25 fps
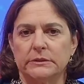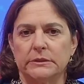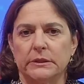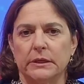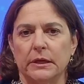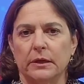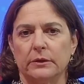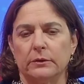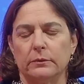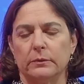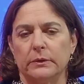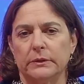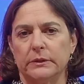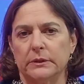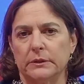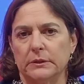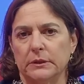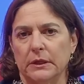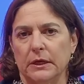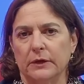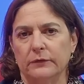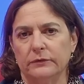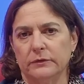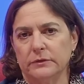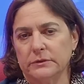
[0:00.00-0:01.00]
together with the
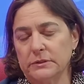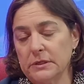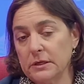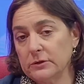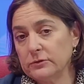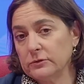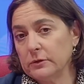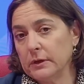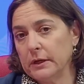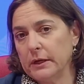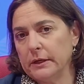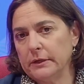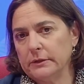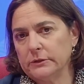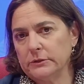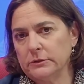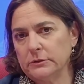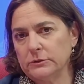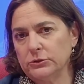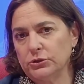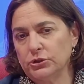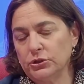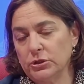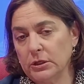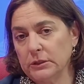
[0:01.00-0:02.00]
left, is now trying to
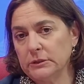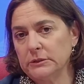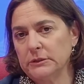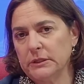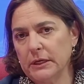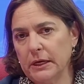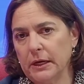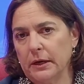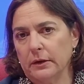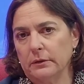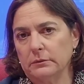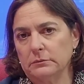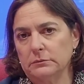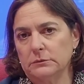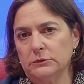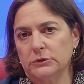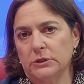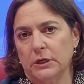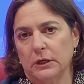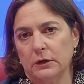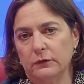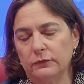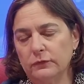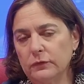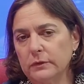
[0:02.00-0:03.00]
shut down
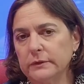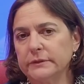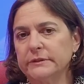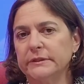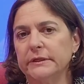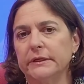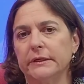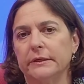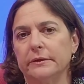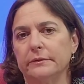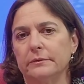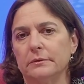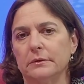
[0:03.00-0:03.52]
Channel 14.